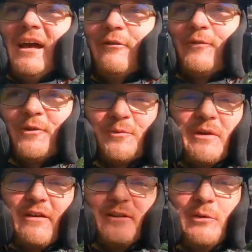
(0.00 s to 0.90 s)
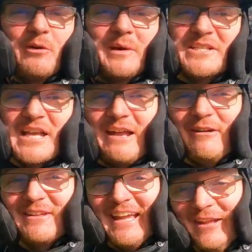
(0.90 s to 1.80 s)
Now first we've got to do a quick shout
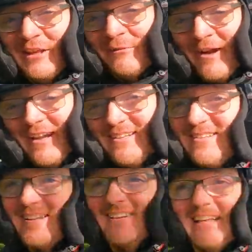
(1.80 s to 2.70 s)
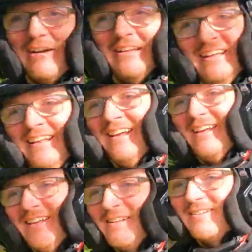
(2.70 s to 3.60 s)
out to Alien Rides down in
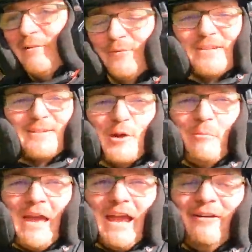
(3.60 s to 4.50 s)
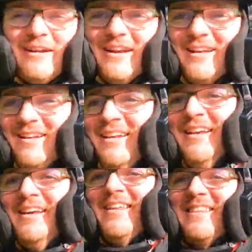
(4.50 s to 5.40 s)
San Francisco Bay Area.
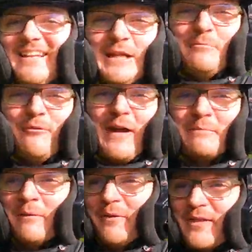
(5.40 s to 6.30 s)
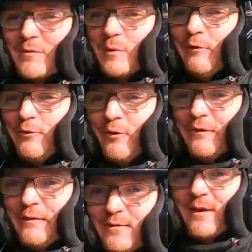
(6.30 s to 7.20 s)
They did provide me with this wheel for
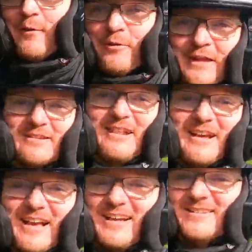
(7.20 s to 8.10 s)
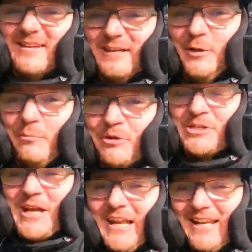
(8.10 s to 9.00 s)
review, so thanks a lot guys. I do
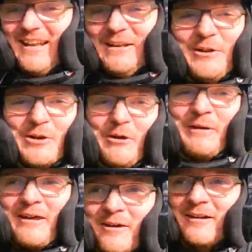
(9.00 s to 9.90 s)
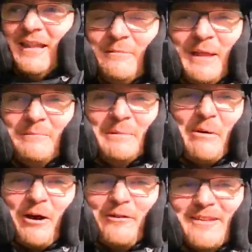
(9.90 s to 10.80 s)
appreciate it. I know you're going out on a limb letting me
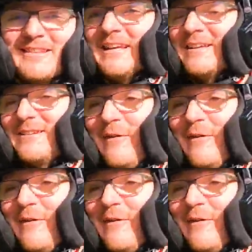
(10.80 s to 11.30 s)
borrow this thing, because